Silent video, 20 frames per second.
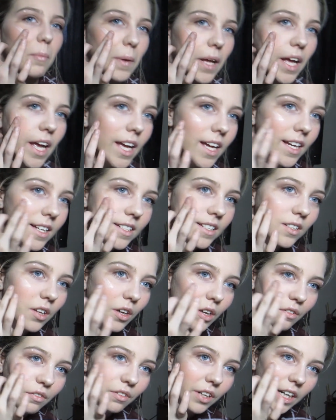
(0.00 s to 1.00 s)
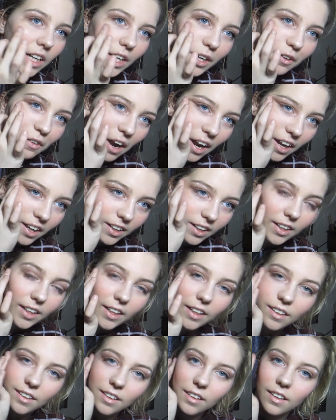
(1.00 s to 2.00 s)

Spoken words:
B is like really crackly.